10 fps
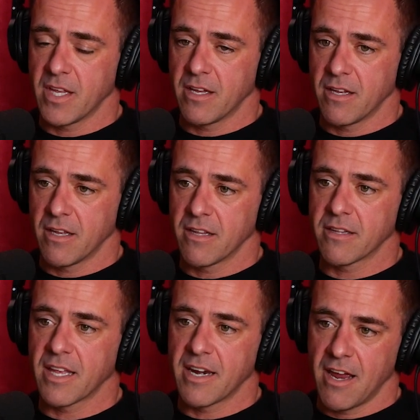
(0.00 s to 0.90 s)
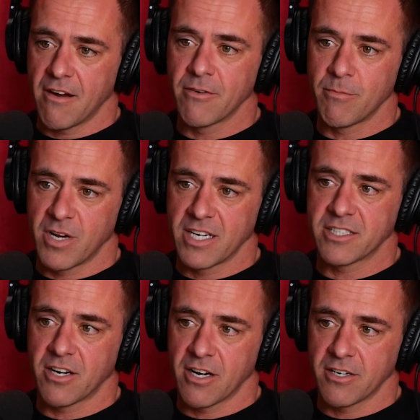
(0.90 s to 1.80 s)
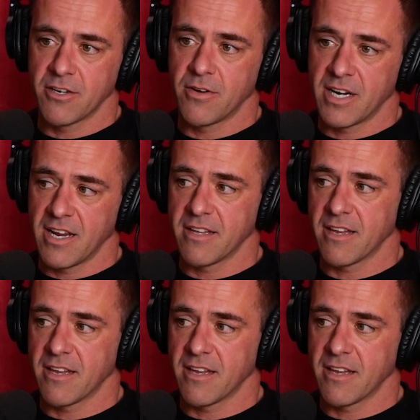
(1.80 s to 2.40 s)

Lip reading: everybody started doing it.